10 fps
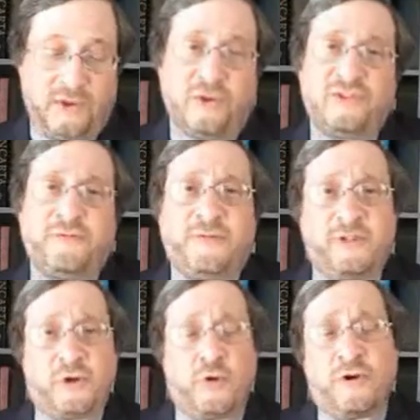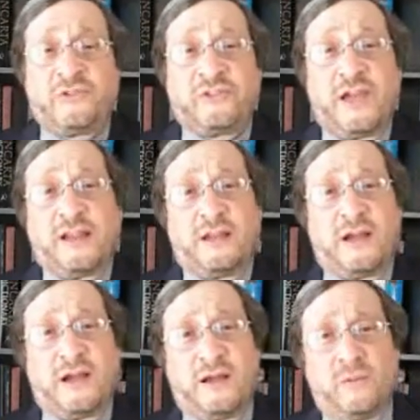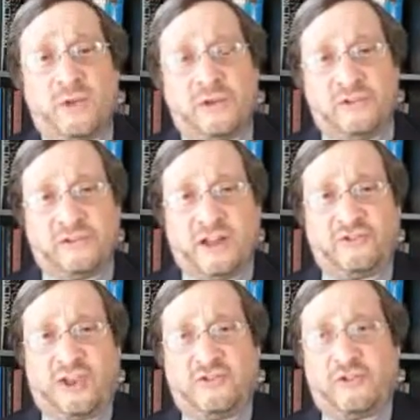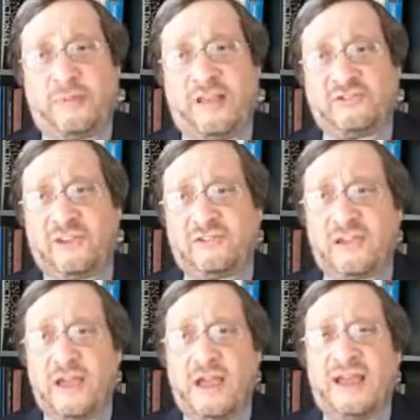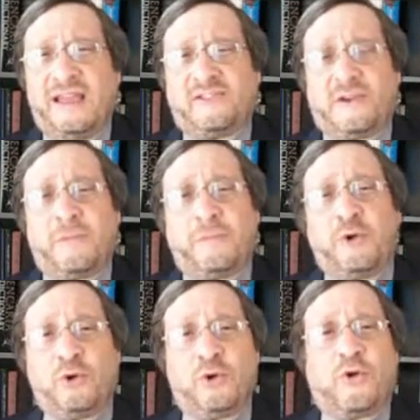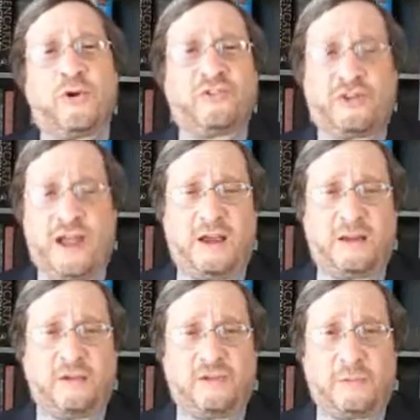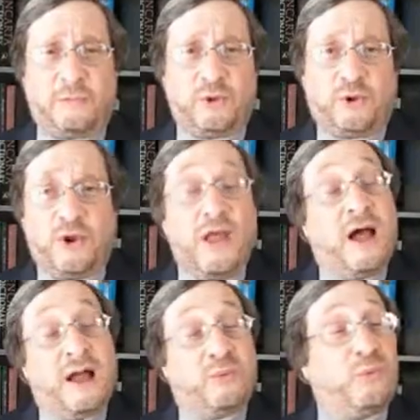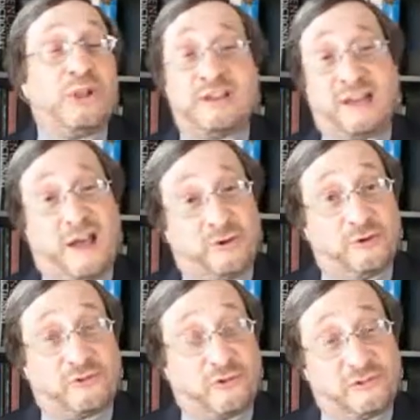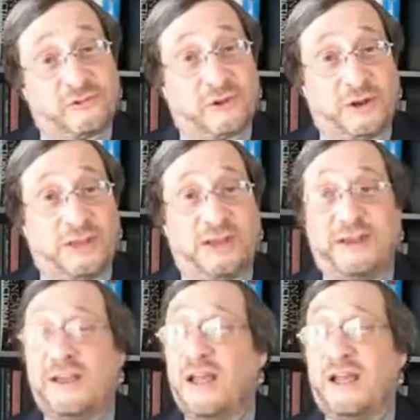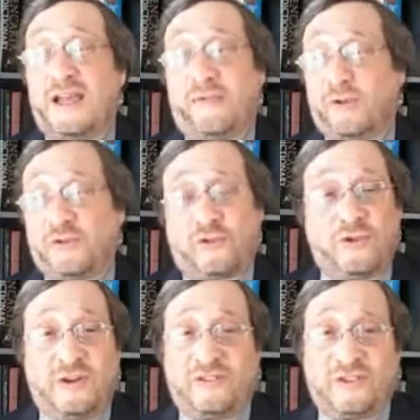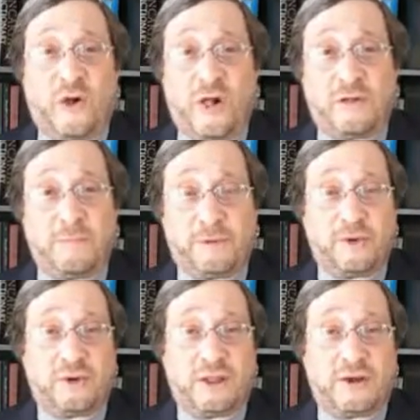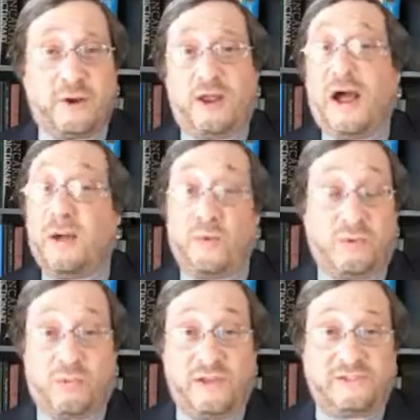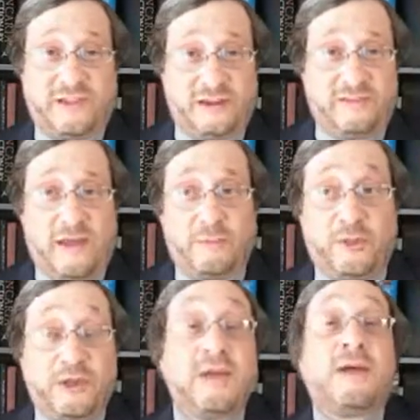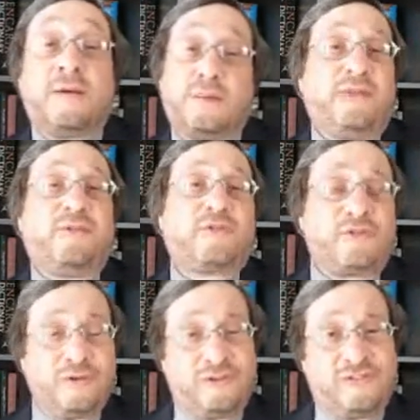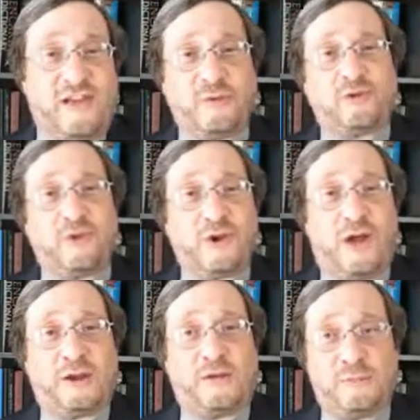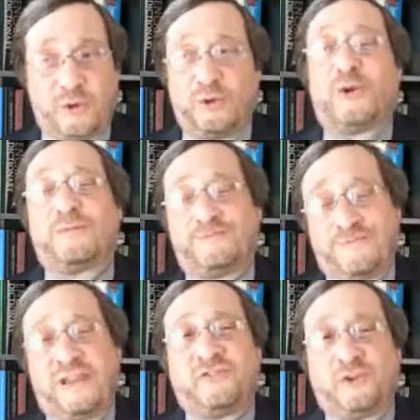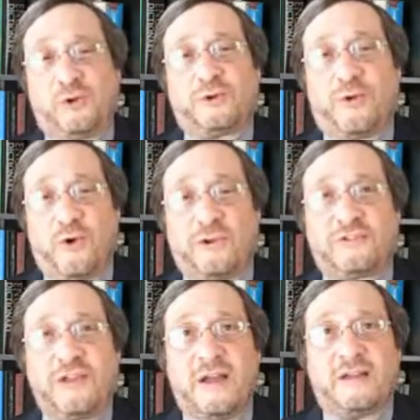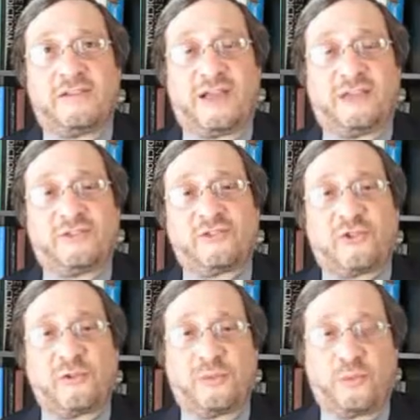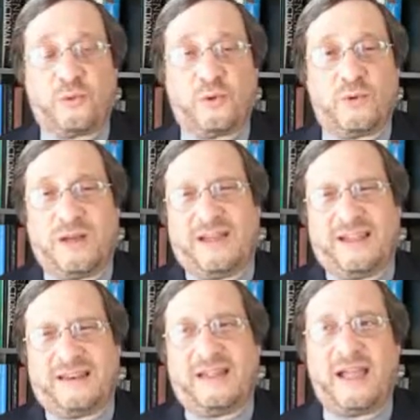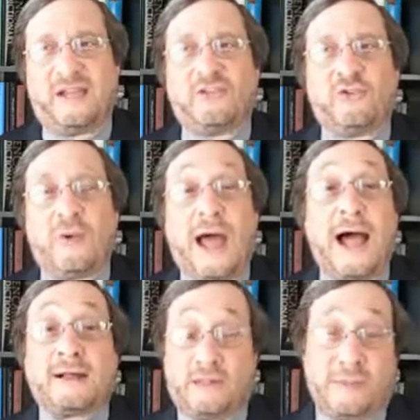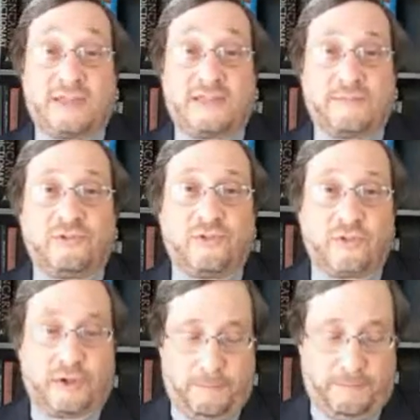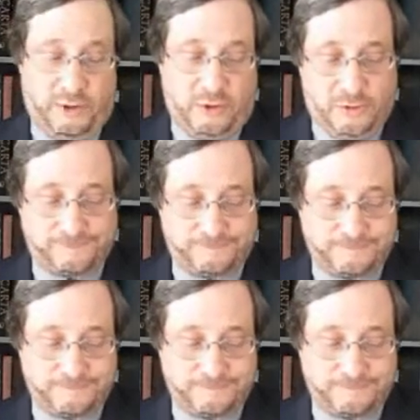There is a fifth course that we use in Educational Basics. It's a computer course on how to use a computer. I really doubt your student's going to need it. If your student is at all computer literate, I wouldn't waste any time with it. But if your student has never turned on a computer, it's a good course to get the student through and to acclimate them to the computer.